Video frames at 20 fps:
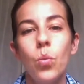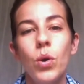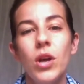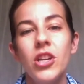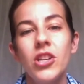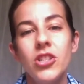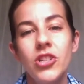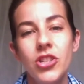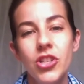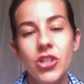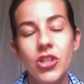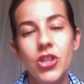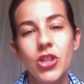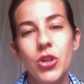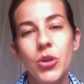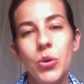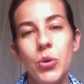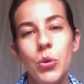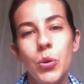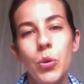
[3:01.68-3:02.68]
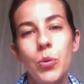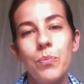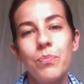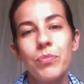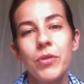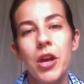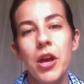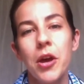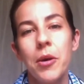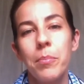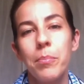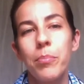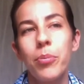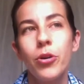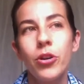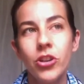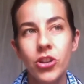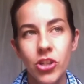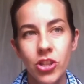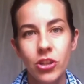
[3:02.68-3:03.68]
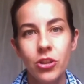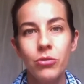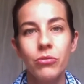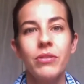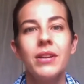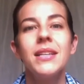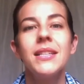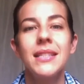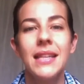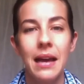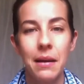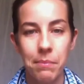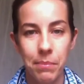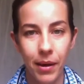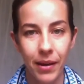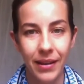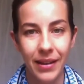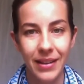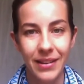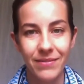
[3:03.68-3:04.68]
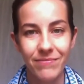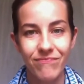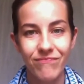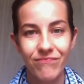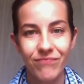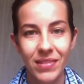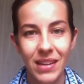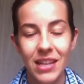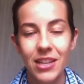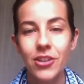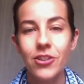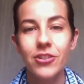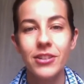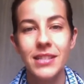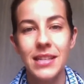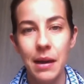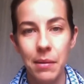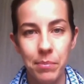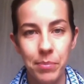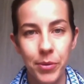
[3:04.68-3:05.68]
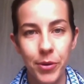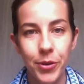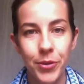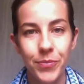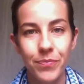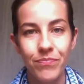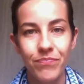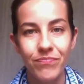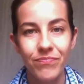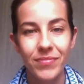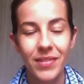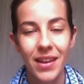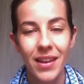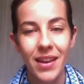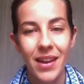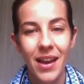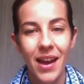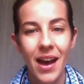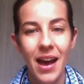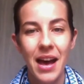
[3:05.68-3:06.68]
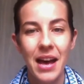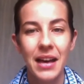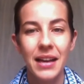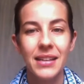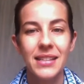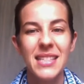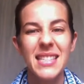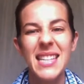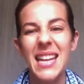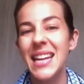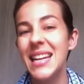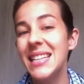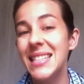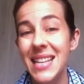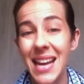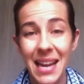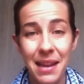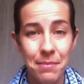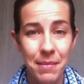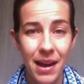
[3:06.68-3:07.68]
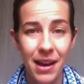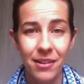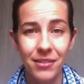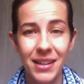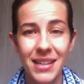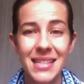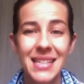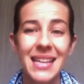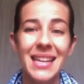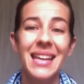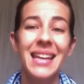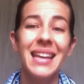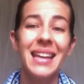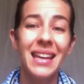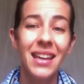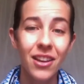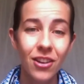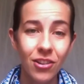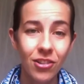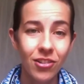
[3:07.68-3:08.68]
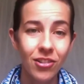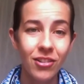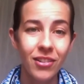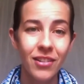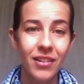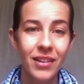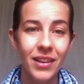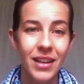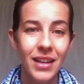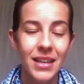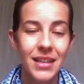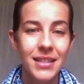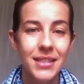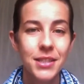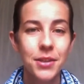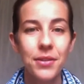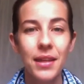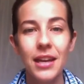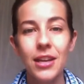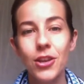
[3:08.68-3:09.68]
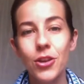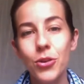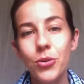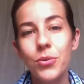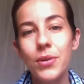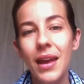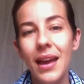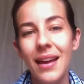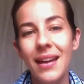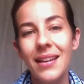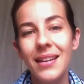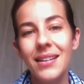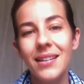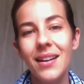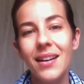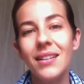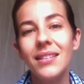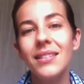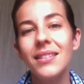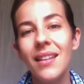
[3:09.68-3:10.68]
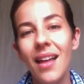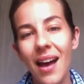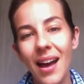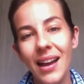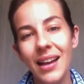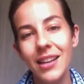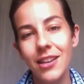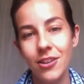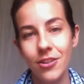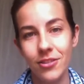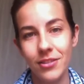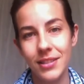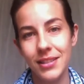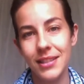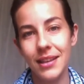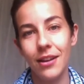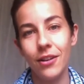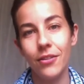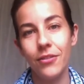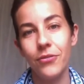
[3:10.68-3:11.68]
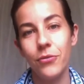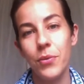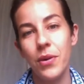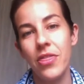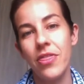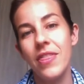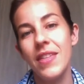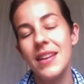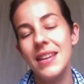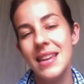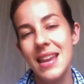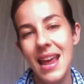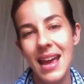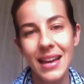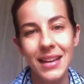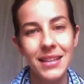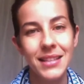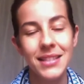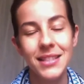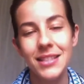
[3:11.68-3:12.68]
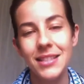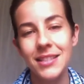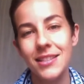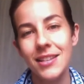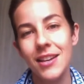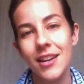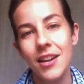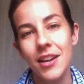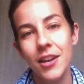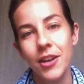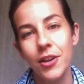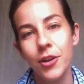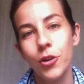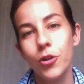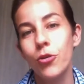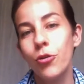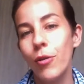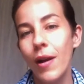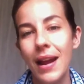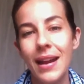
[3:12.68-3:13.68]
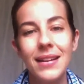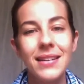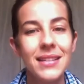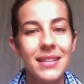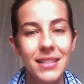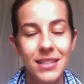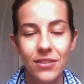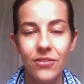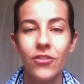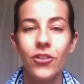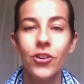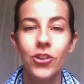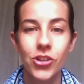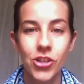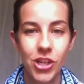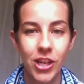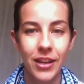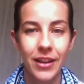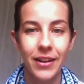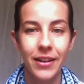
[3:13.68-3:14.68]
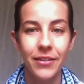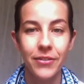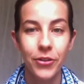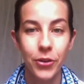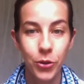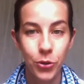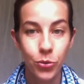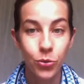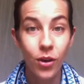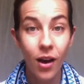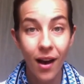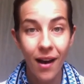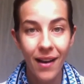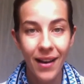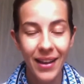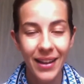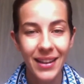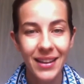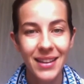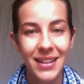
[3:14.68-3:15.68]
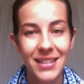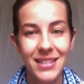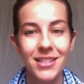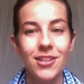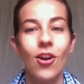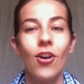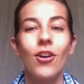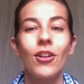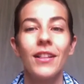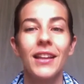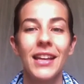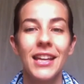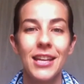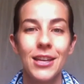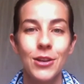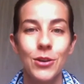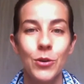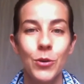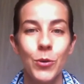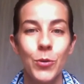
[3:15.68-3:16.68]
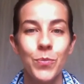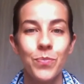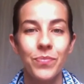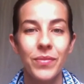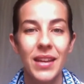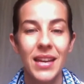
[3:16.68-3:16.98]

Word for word: which to push the reset button in your temple, uh, to take a time out and to heal so that you can align yourself with the next grandest version of who God is calling you